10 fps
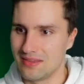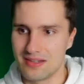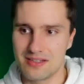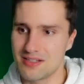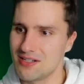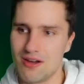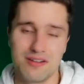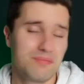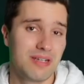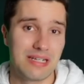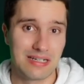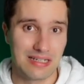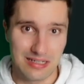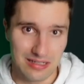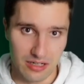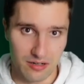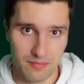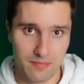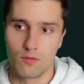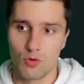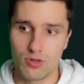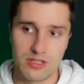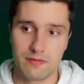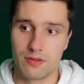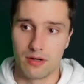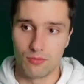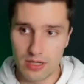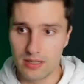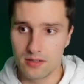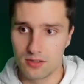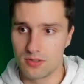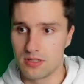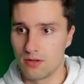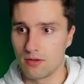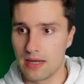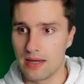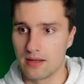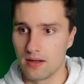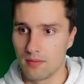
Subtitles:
This is not immediately clear. Of course, if you then read it, you see, okay,